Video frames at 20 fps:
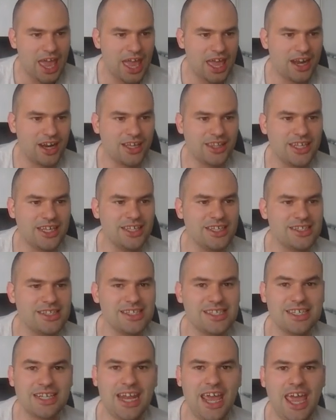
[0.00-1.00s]
And I think this
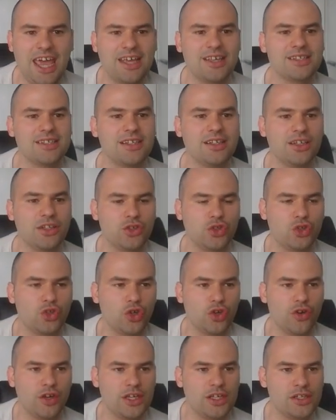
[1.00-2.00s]
is an excellent
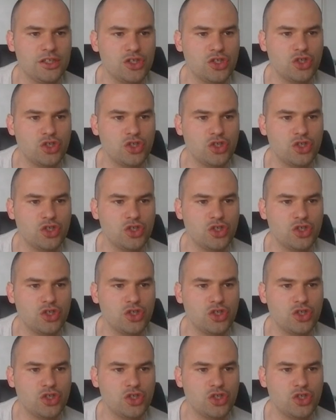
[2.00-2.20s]
tutorial,